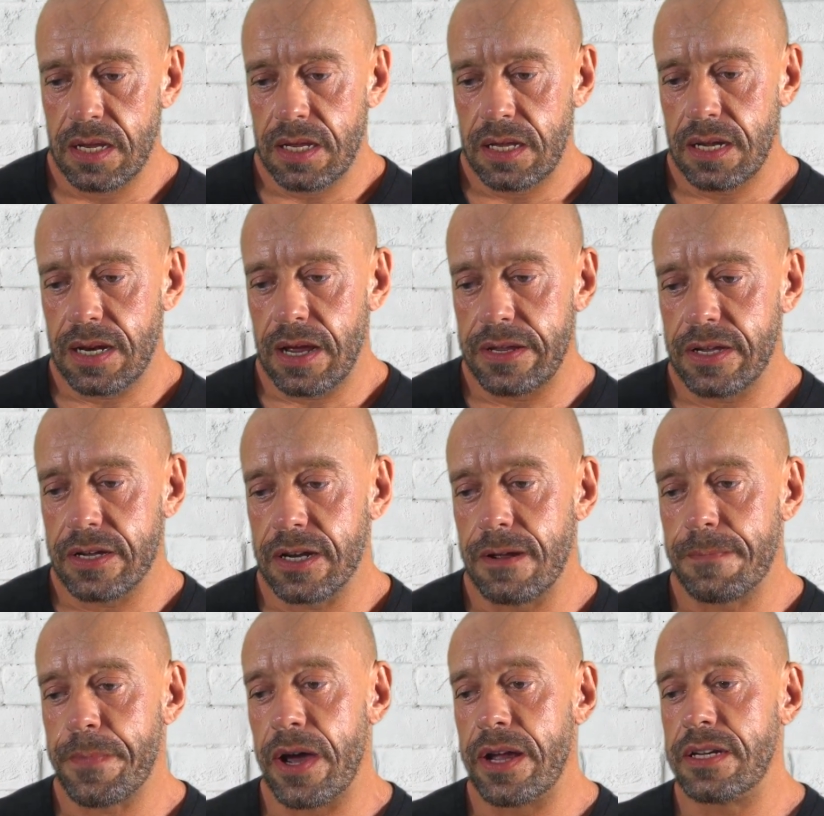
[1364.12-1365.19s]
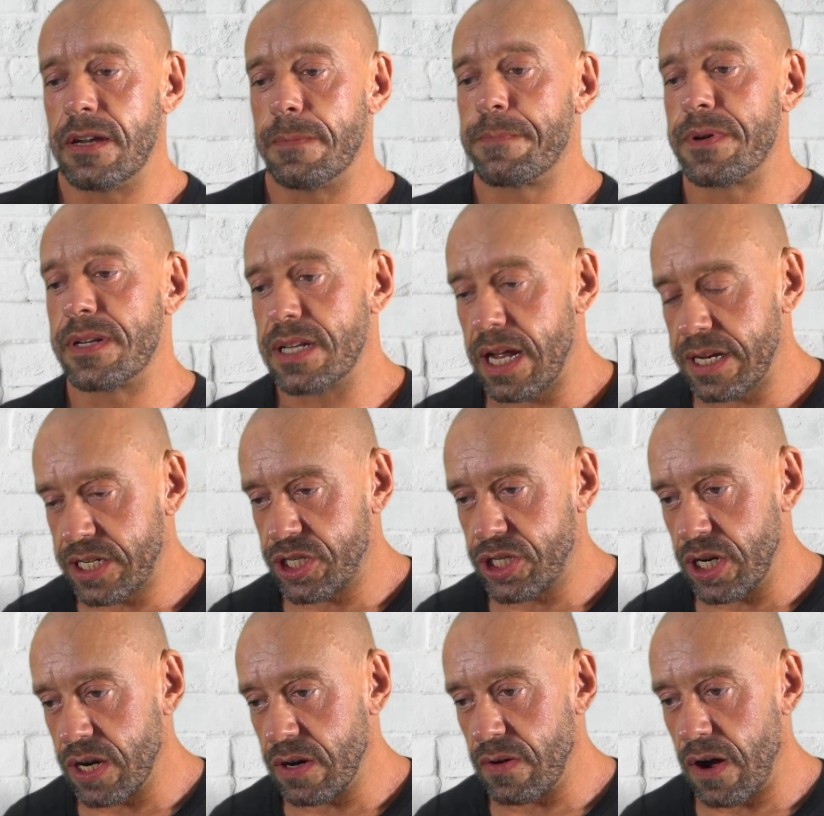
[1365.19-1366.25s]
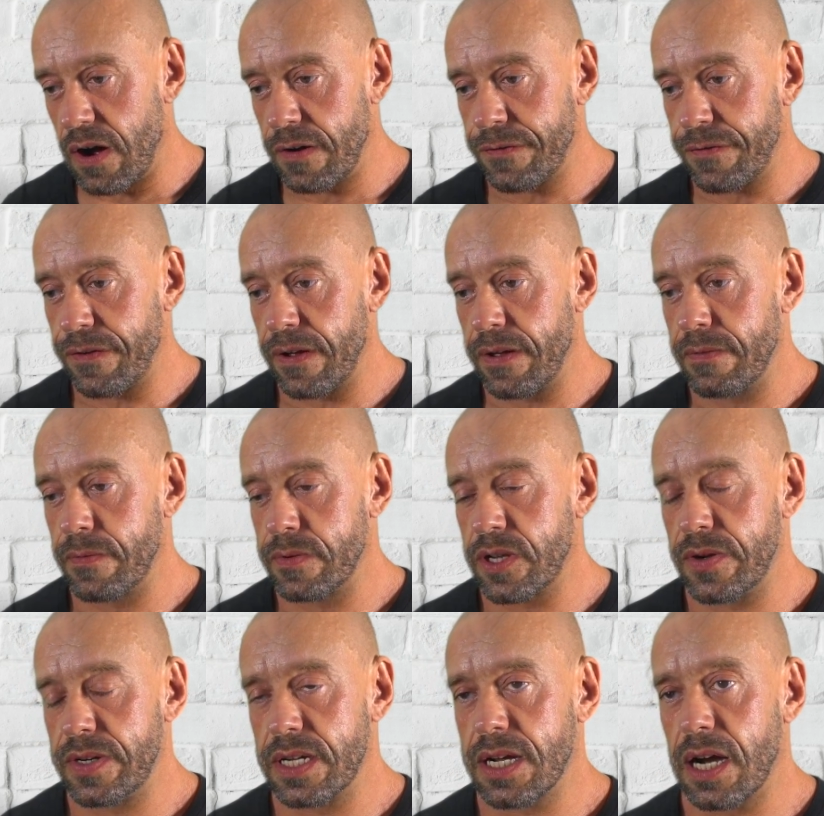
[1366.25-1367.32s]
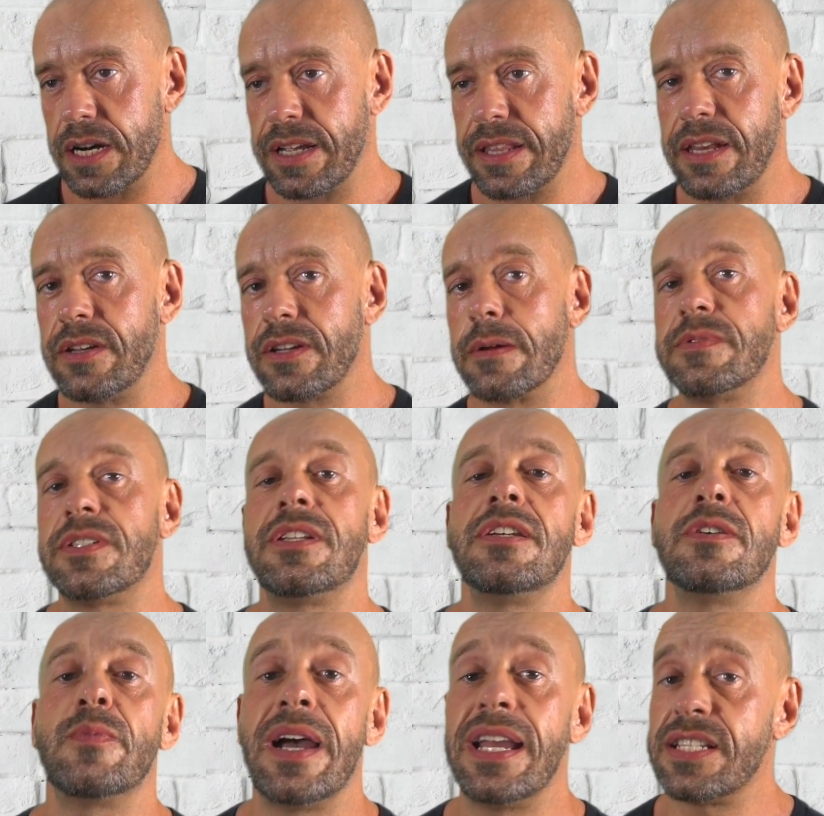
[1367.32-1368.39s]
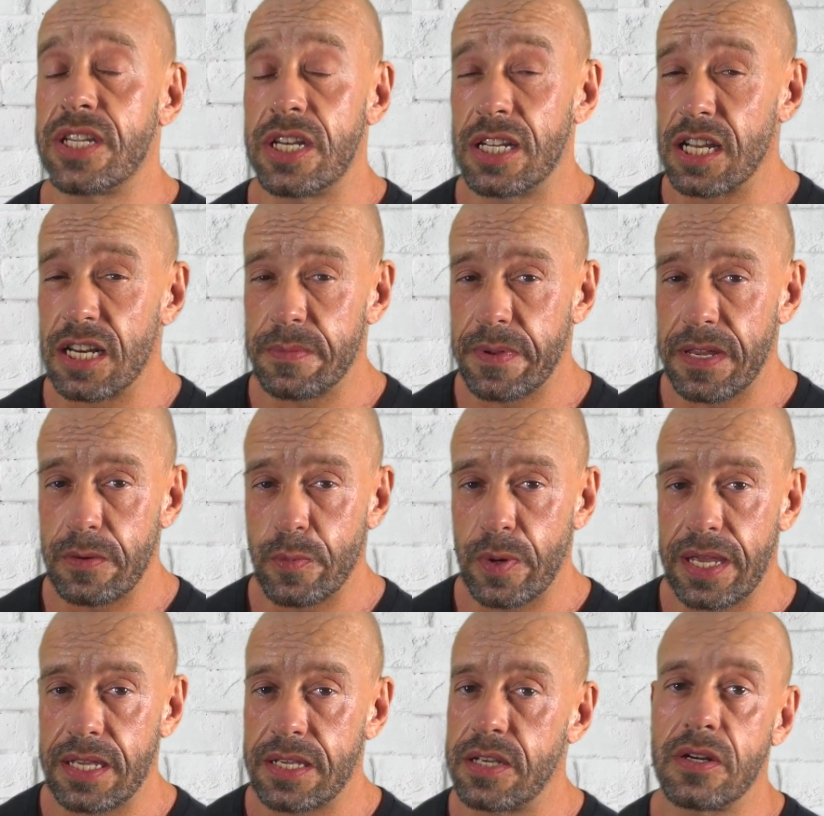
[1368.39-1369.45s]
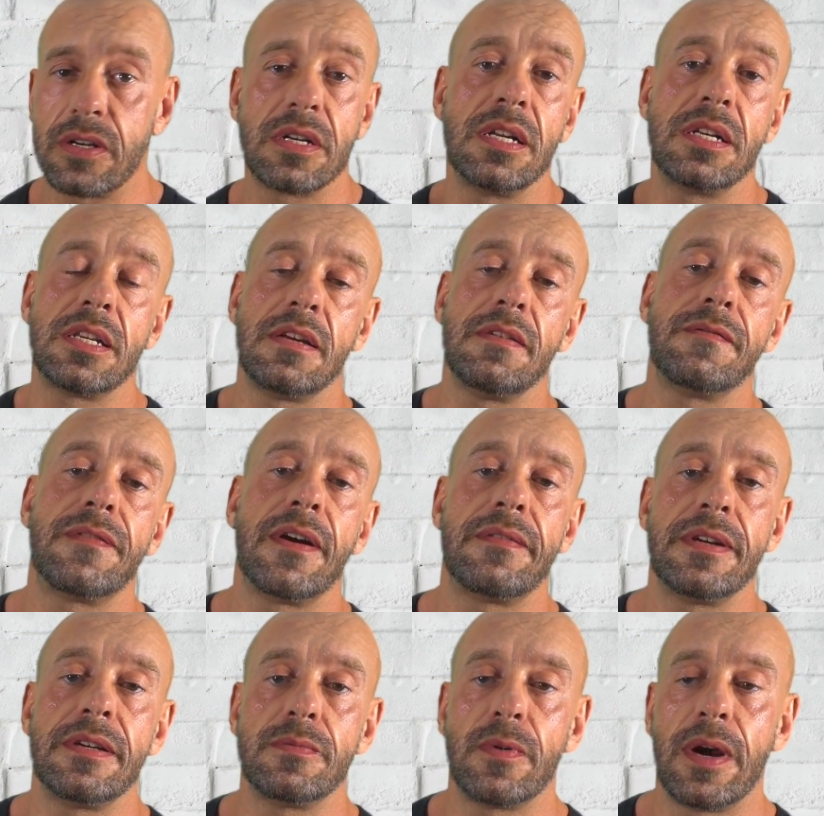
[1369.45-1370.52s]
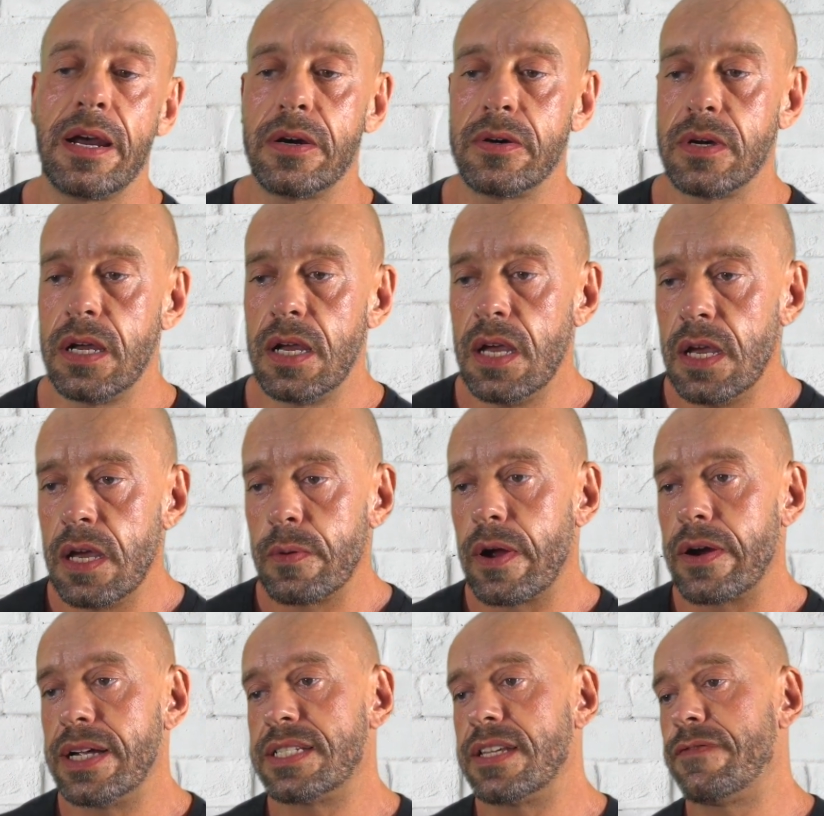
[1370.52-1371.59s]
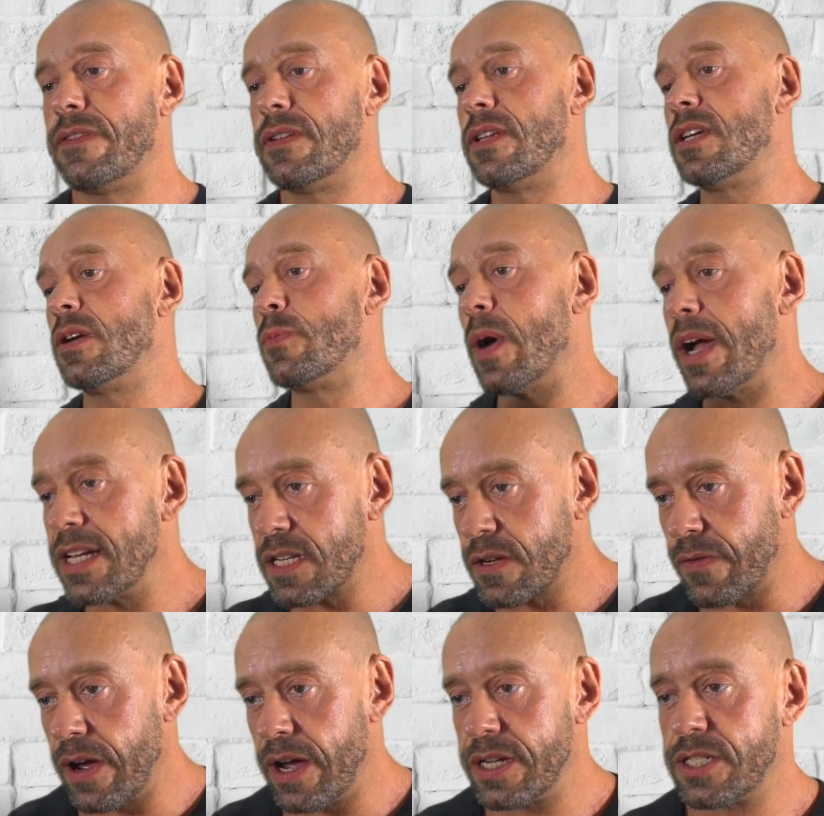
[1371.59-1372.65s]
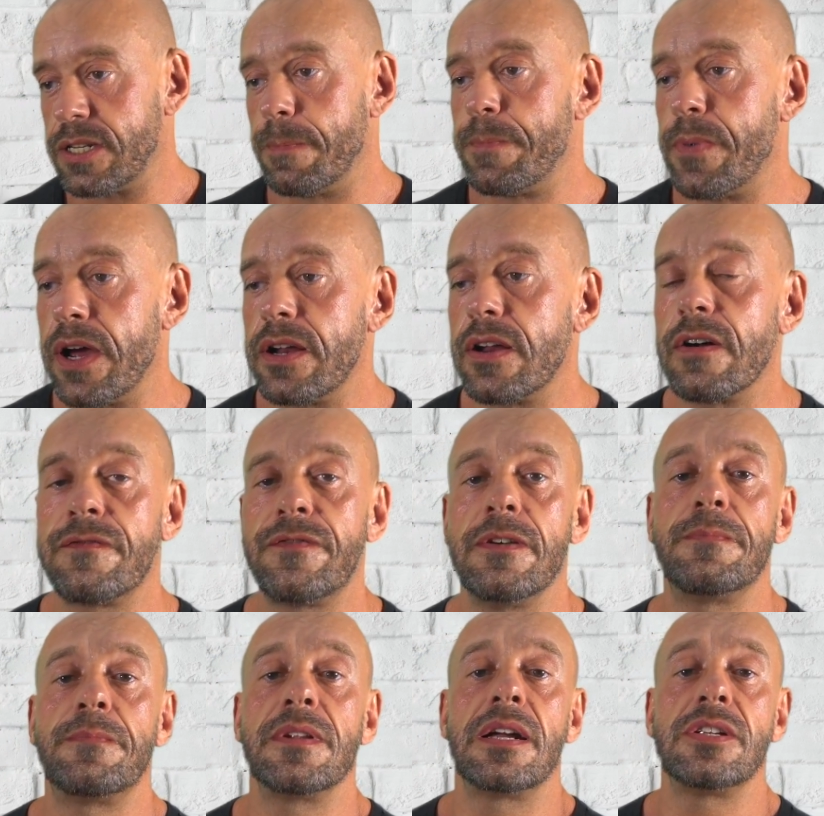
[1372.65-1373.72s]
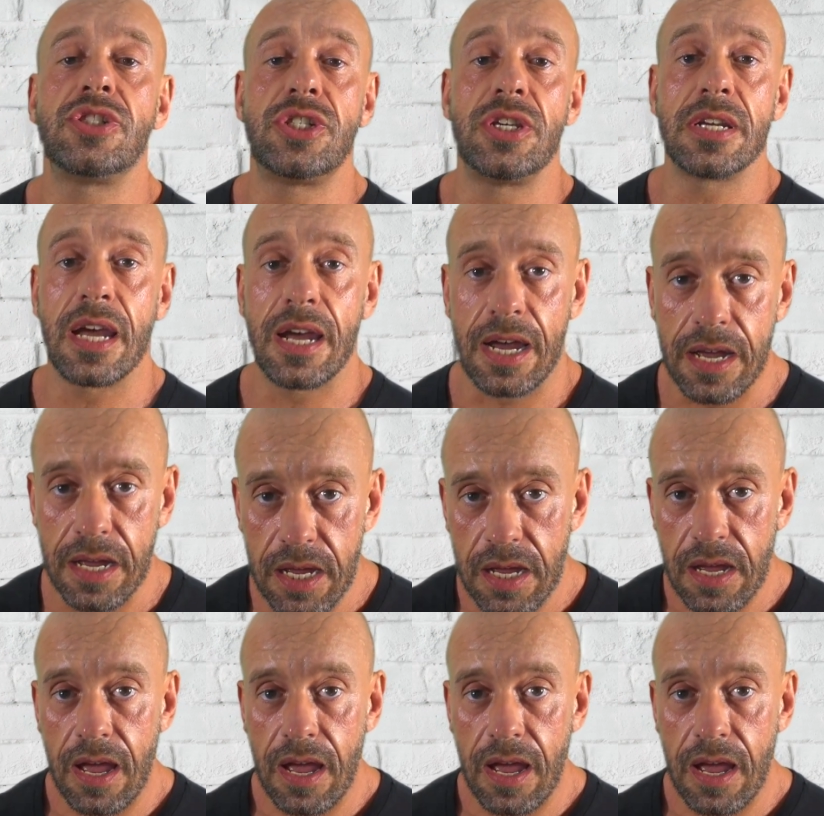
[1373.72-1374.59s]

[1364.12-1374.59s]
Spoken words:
you're going to burn your blood sugar off doing your cardio, then you come to do your weights and you're going to be weak, you're not going to do very well. Whereas if you do your weights first, you're burning off your blood sugar